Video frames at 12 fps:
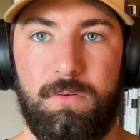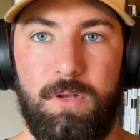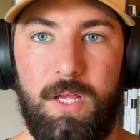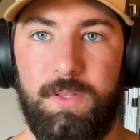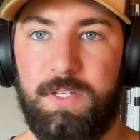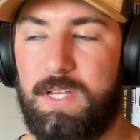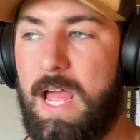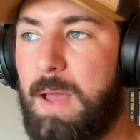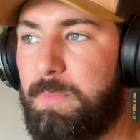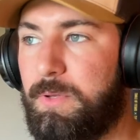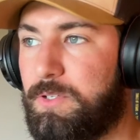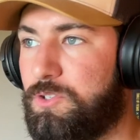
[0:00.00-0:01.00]
And this
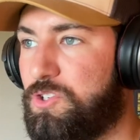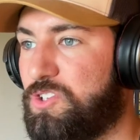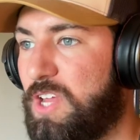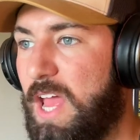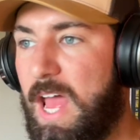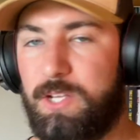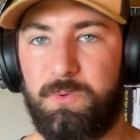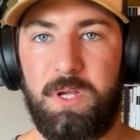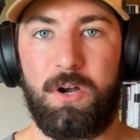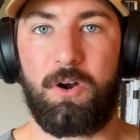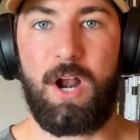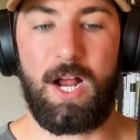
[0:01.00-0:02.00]
happens just as we
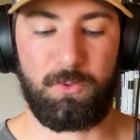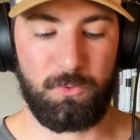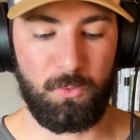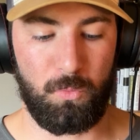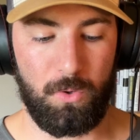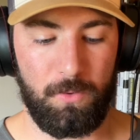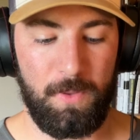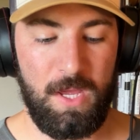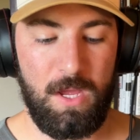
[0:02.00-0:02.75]
interact with the world.